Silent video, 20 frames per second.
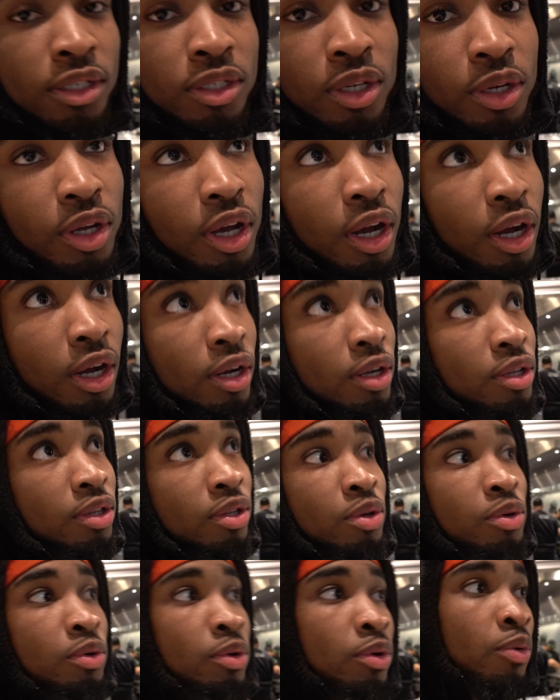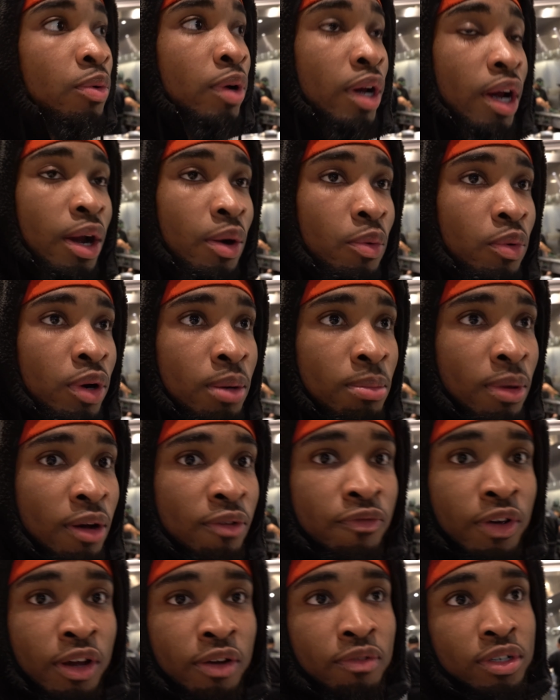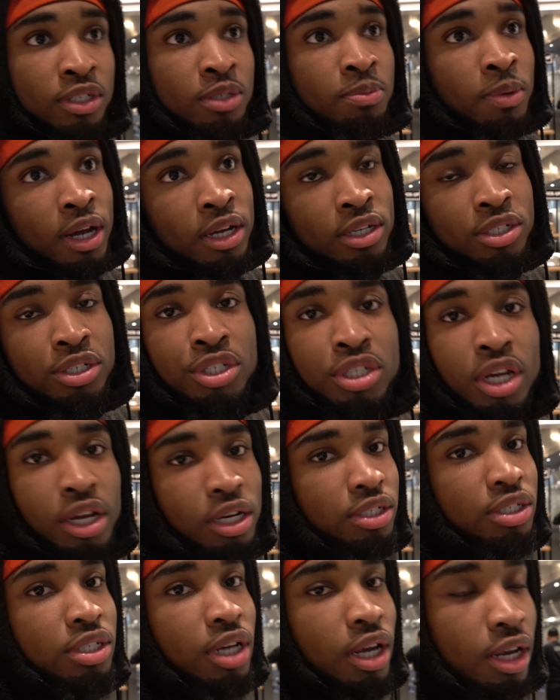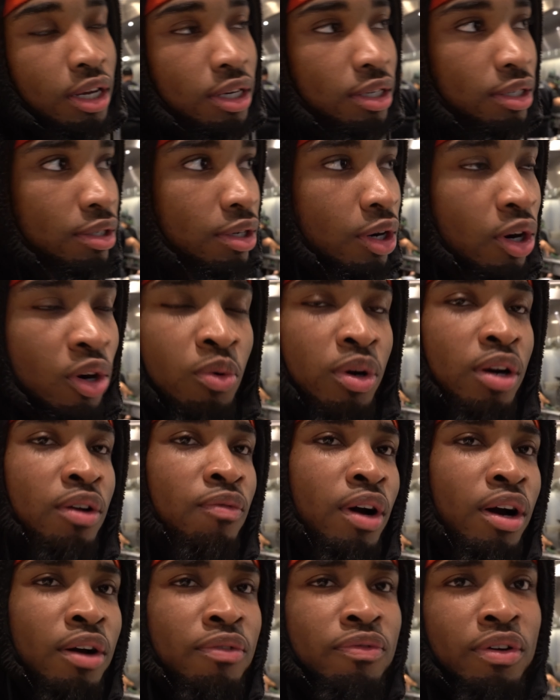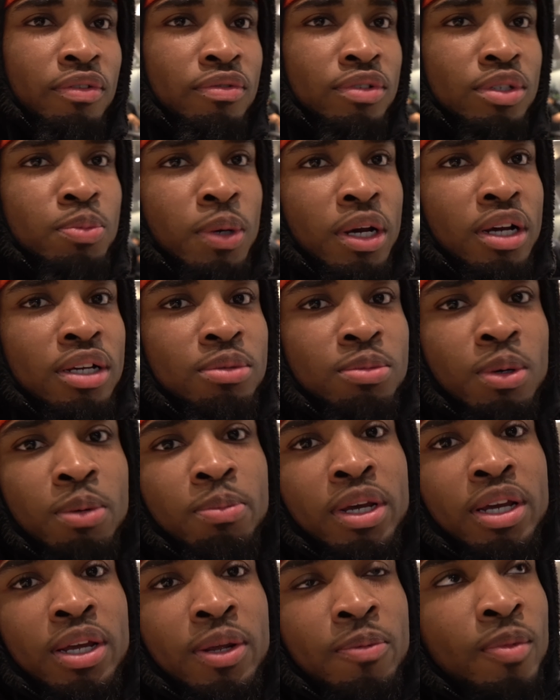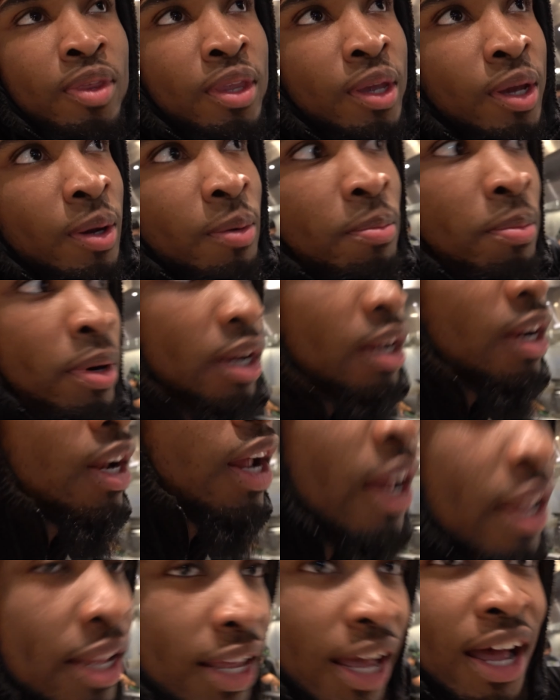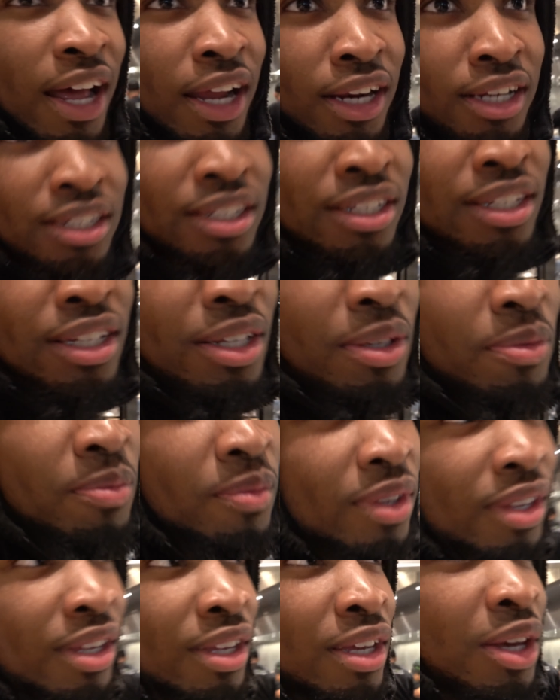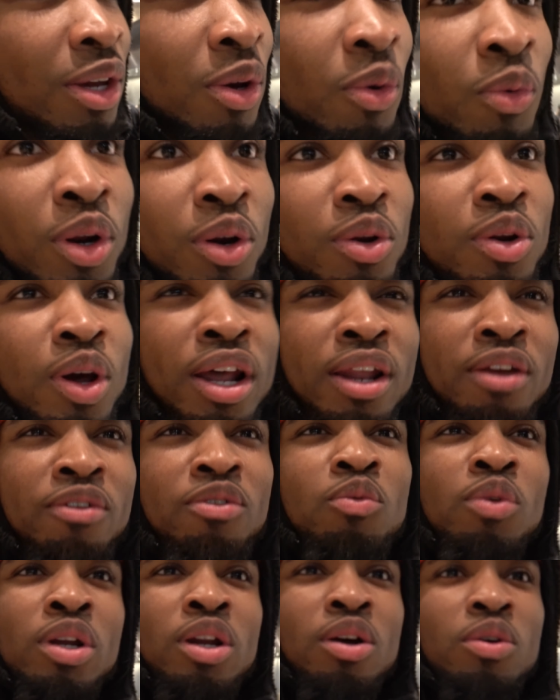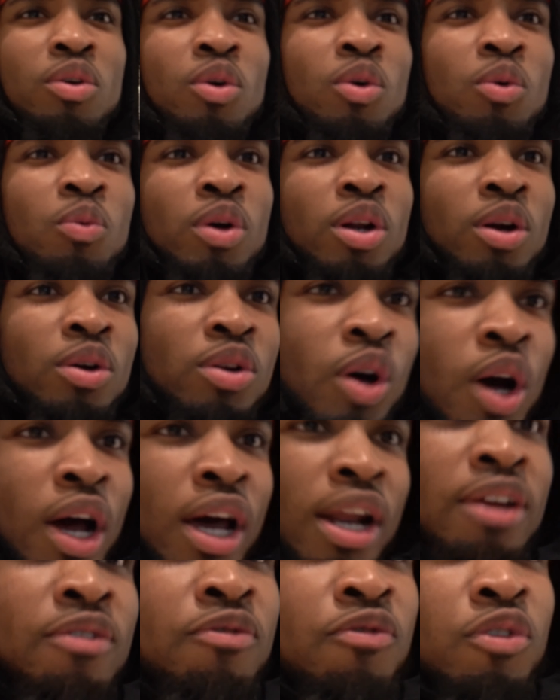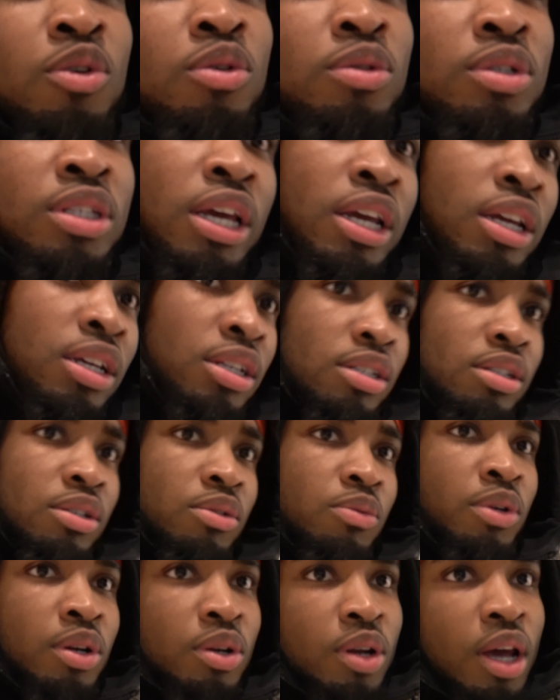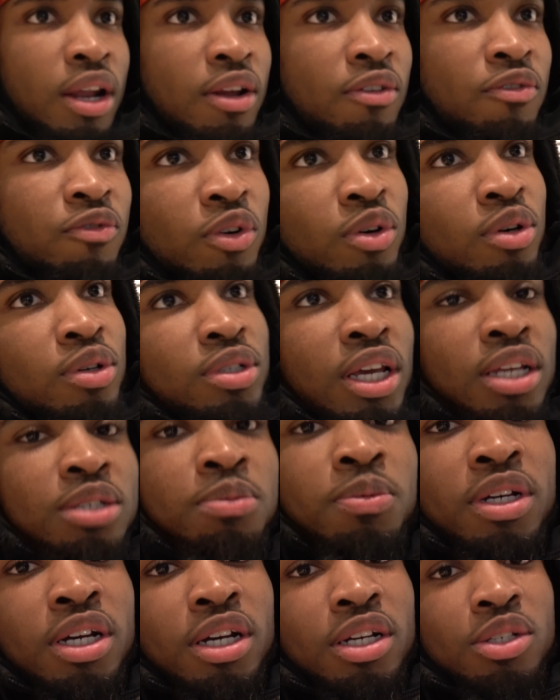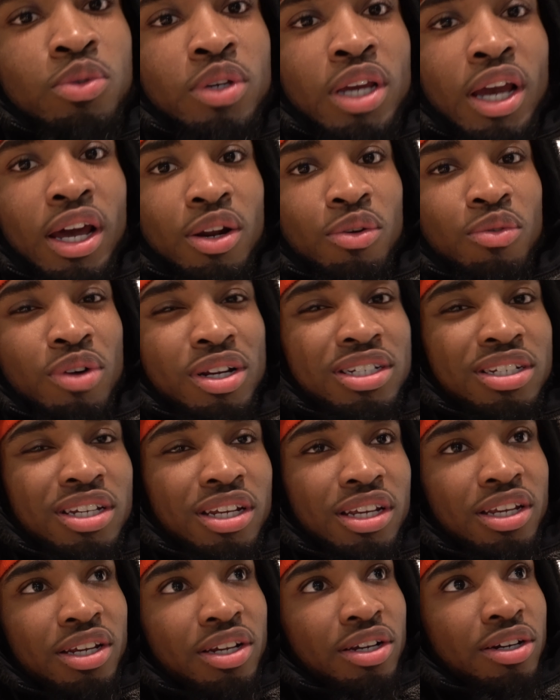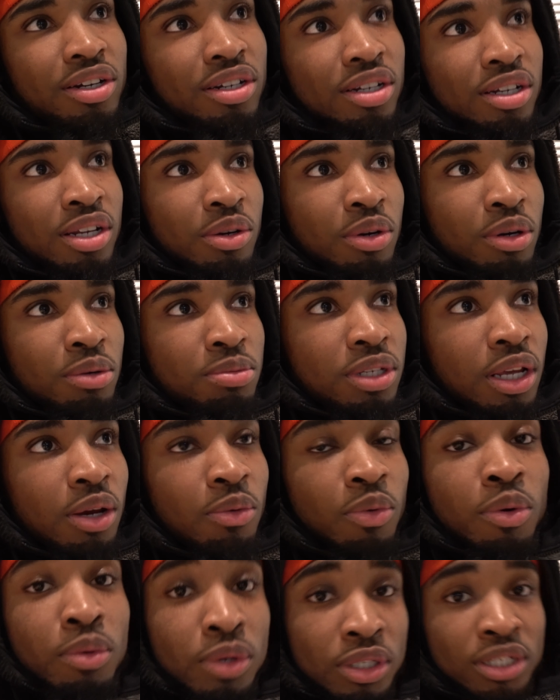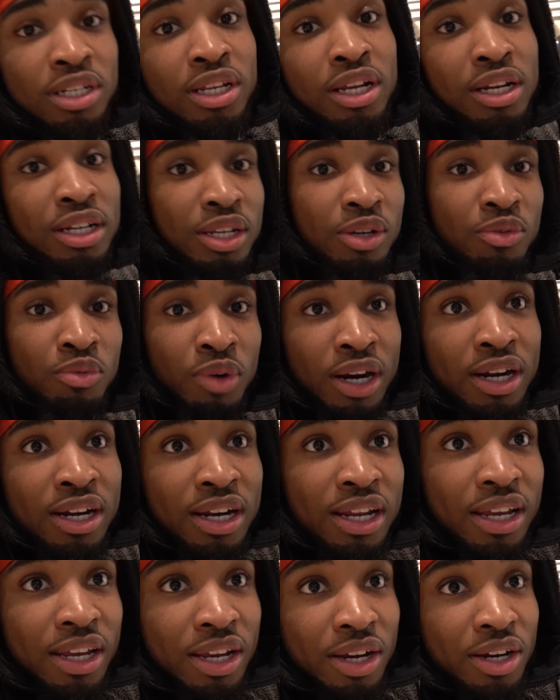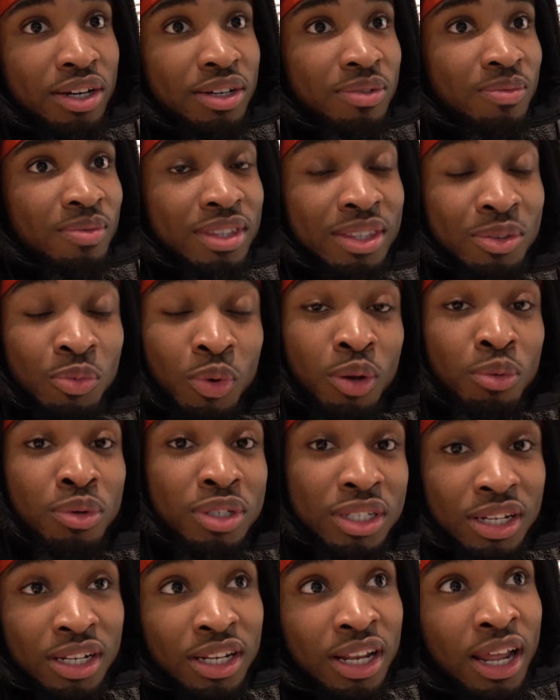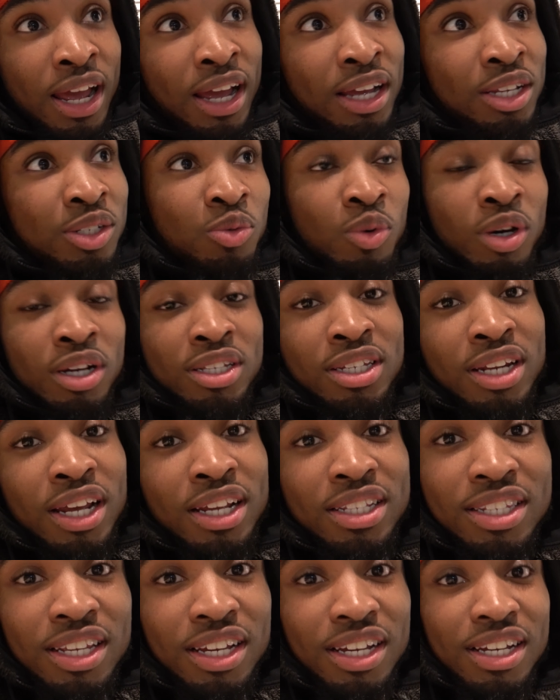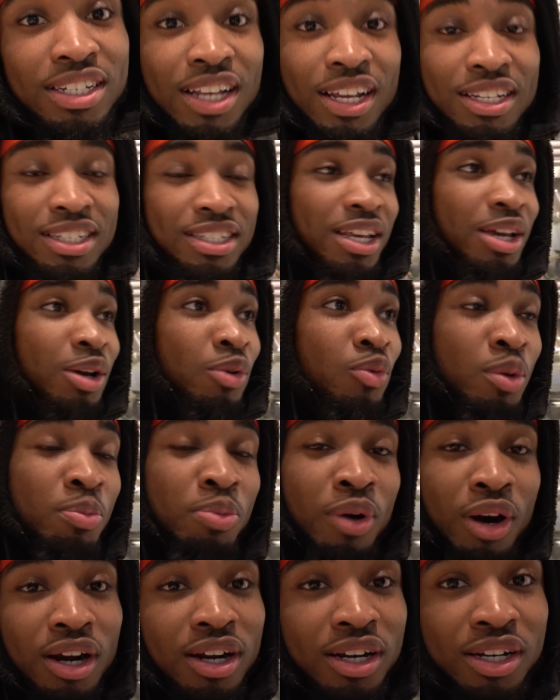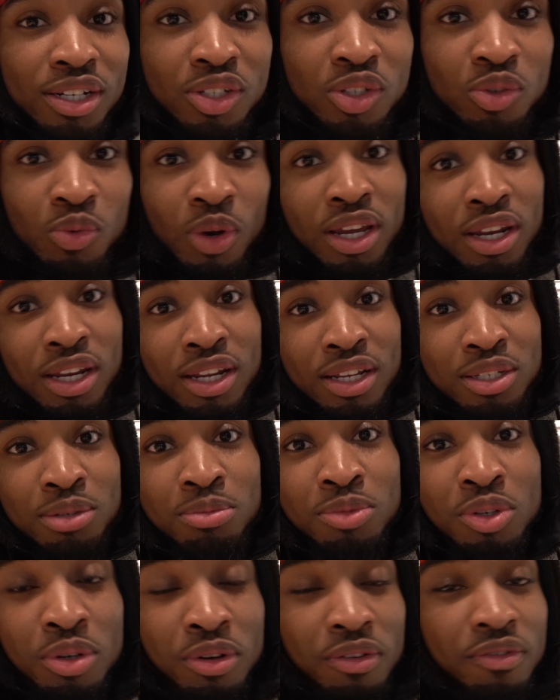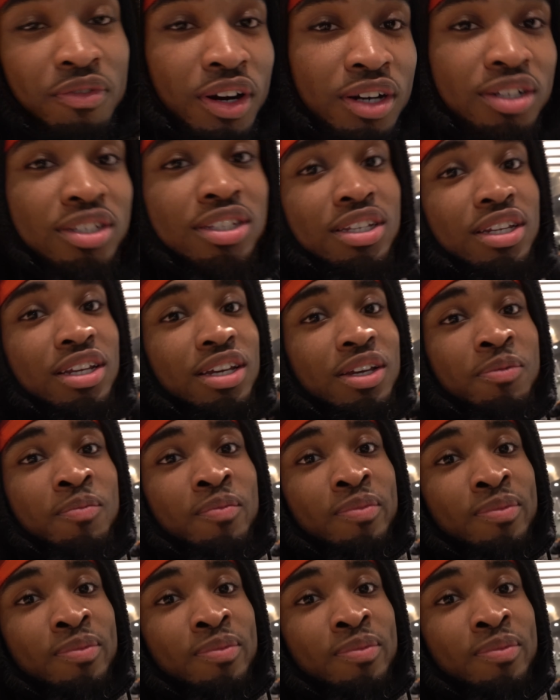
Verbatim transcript: So y'all, we are at one of my favorite spots, Shake Shack. Or one of our favorite spots, my bad. But honestly, we don't know how they we don't we don't know how they food tastes. We don't know how they food tastes because we kind of rushed in here. Did dig what I'm saying? We was literally running in here. We was the last ones and they took us. I said we part of the Swainism University